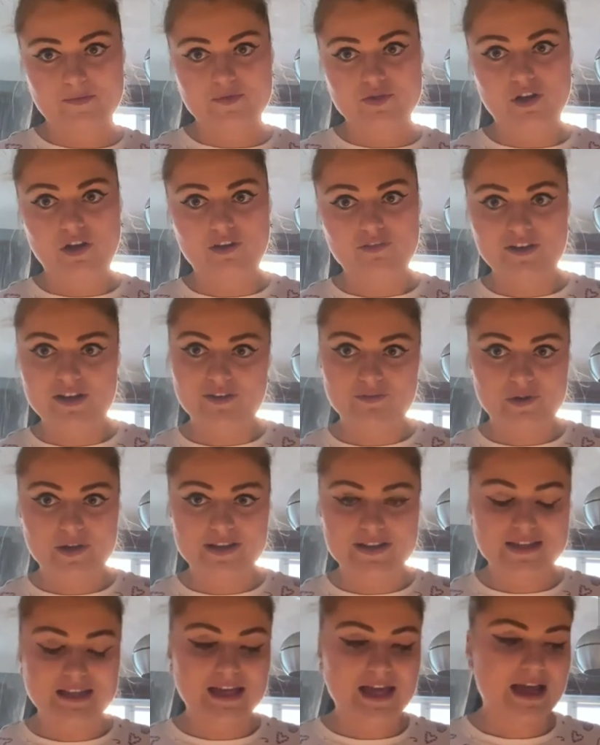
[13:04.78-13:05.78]
off and it
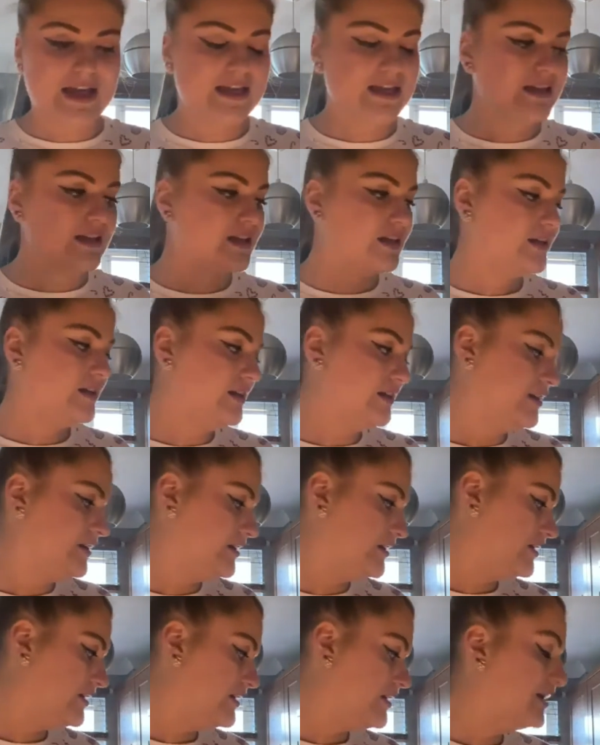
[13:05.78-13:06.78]
ruins the cake.
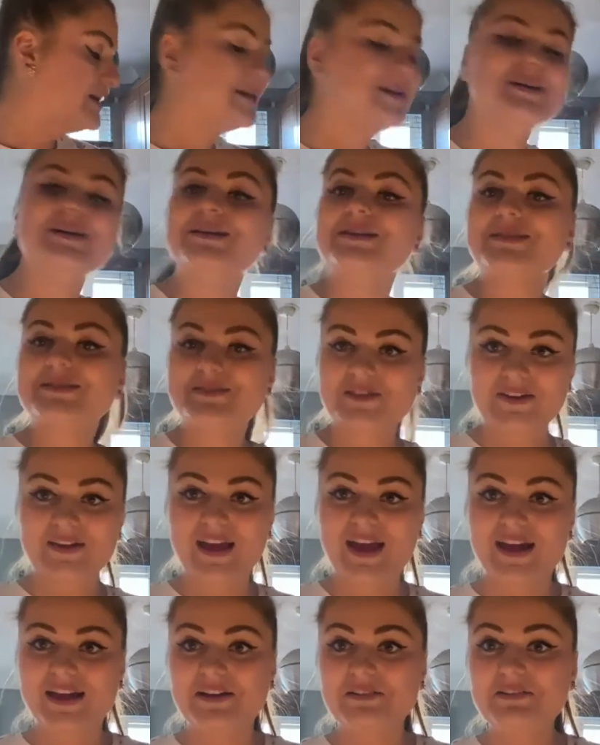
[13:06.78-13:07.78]
So
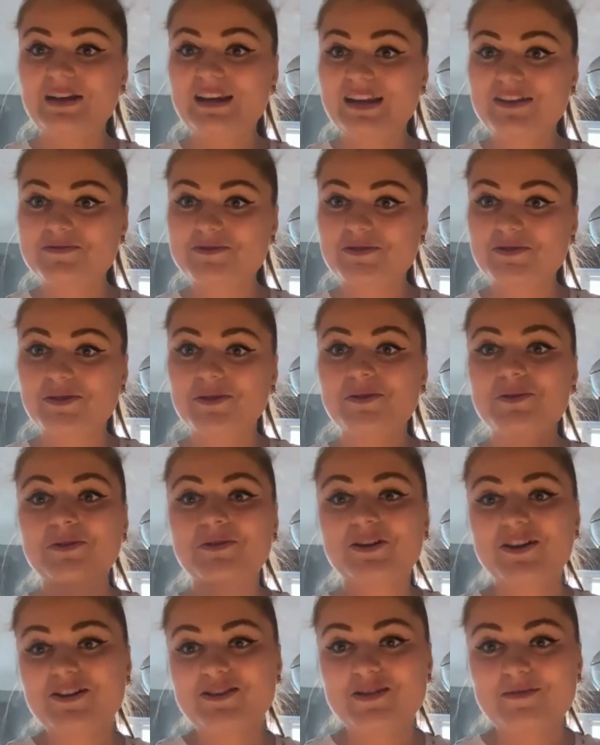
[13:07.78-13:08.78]
yeah, I'm gonna leave them to cool,
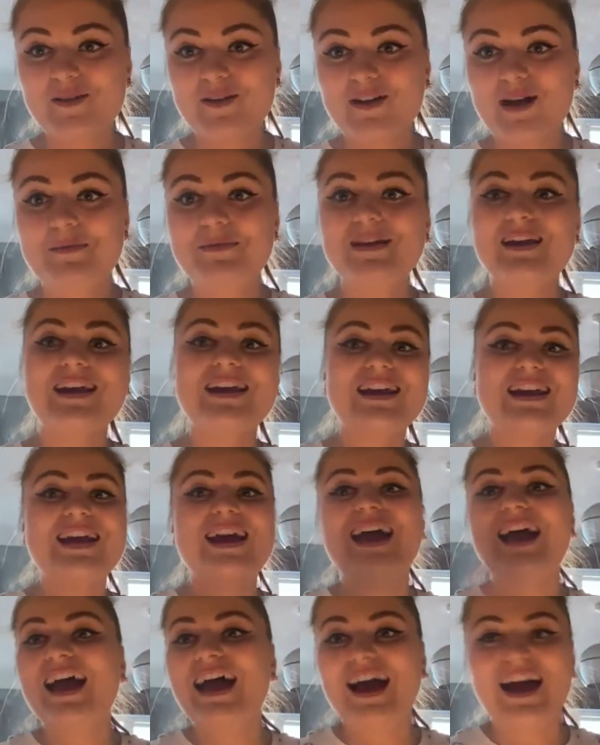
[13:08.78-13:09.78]
go and do my wrapping,
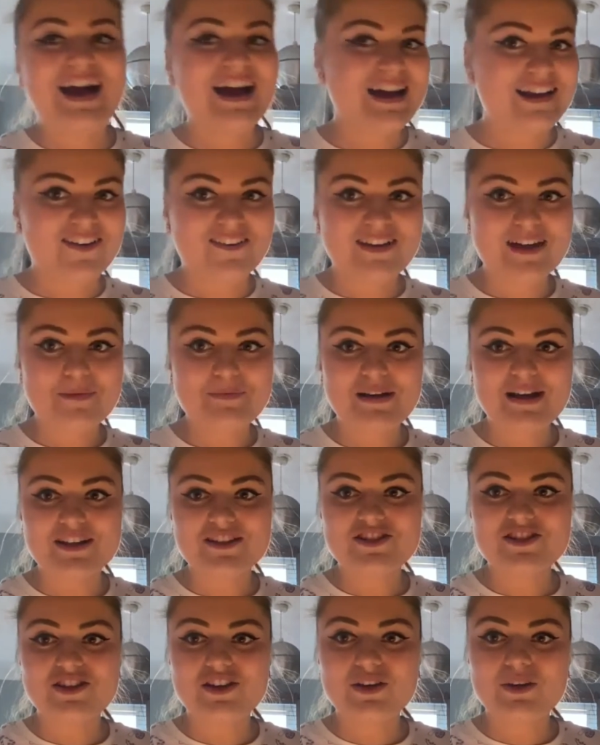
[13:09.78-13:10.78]
and I'll get back
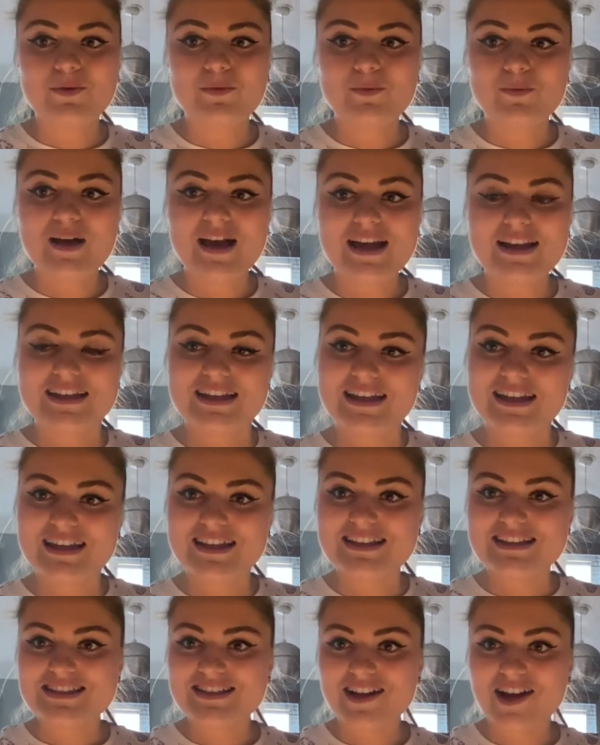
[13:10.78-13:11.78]
to you when it
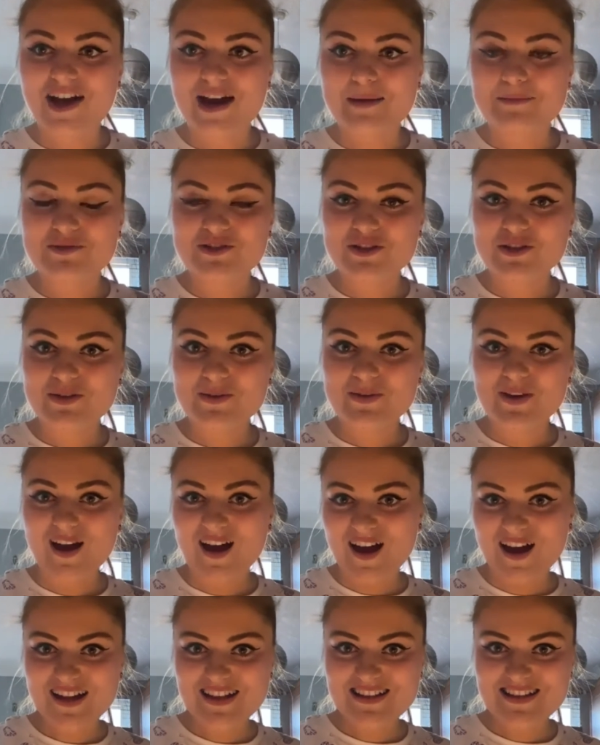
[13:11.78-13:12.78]
is time to
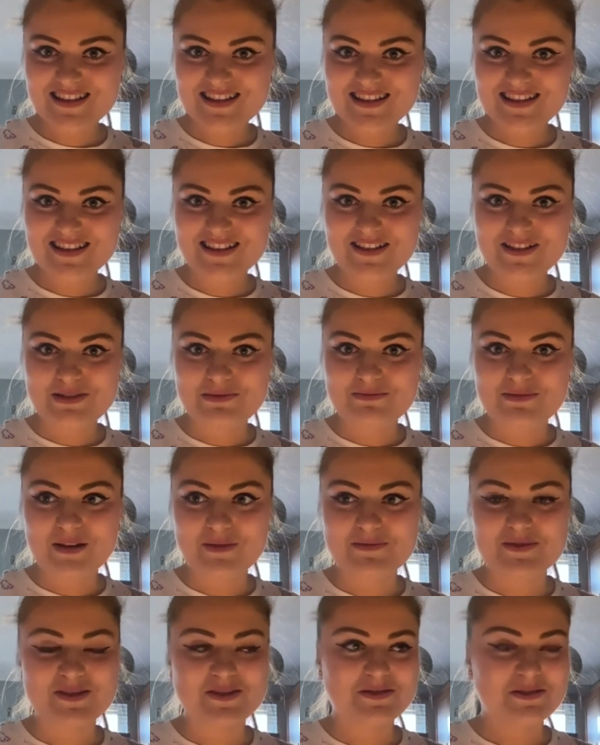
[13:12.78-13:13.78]
ice them. I'm
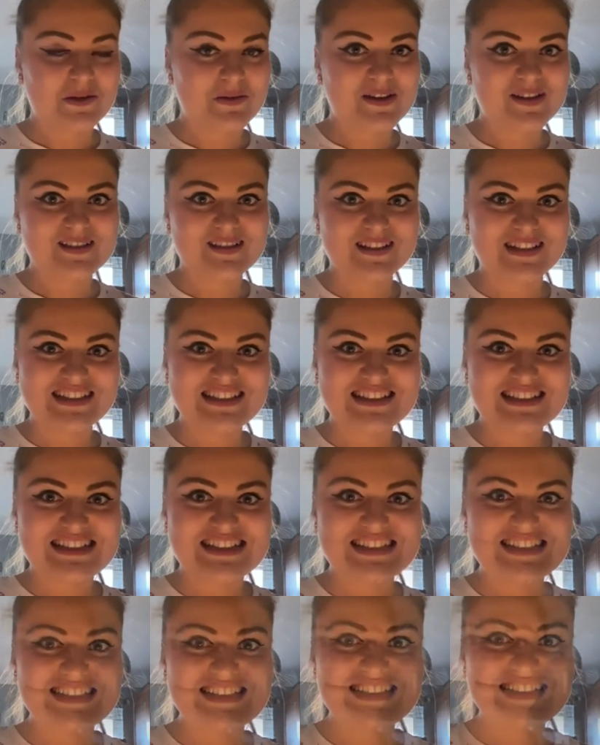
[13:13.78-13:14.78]
so
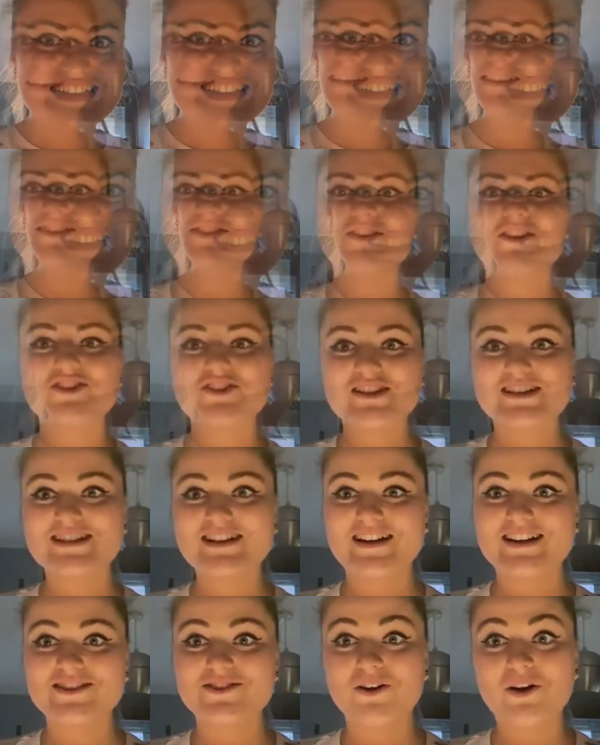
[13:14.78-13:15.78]
excited. So as you can
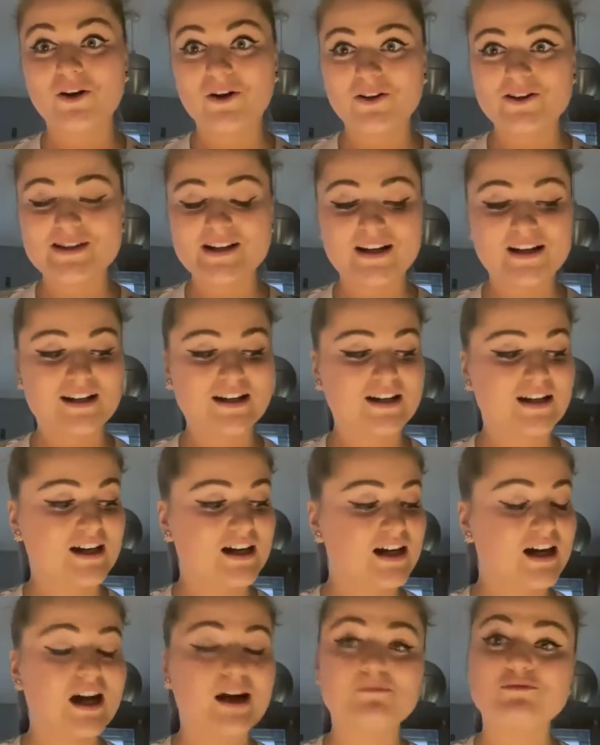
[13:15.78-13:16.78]
tell, it's got a lot
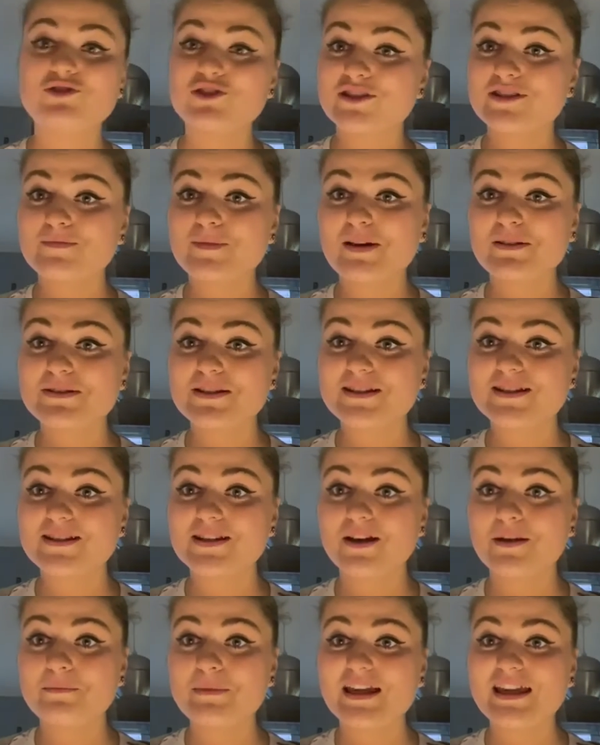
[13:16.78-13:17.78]
darker. I'm just about to
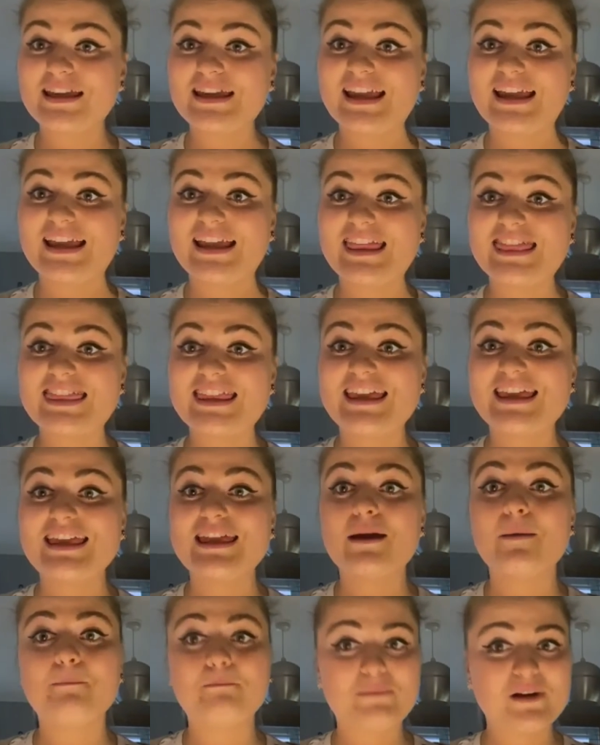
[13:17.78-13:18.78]
start making
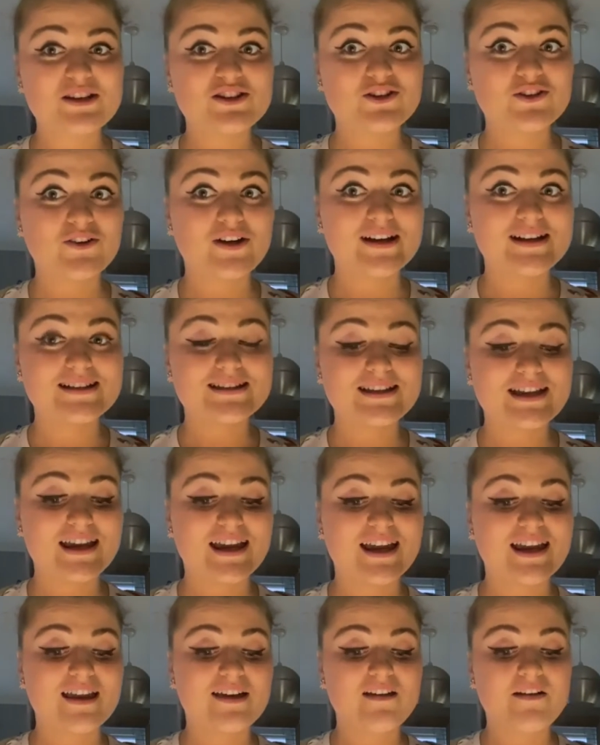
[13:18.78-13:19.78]
the butter
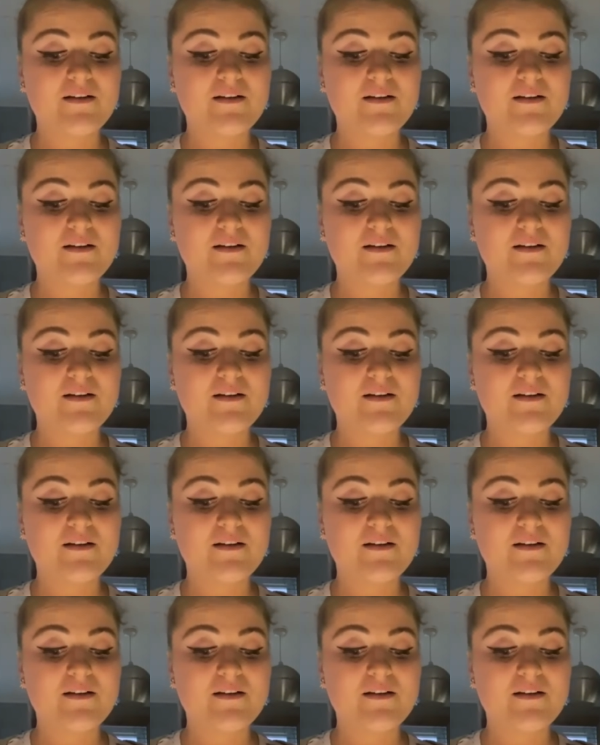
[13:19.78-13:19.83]
icing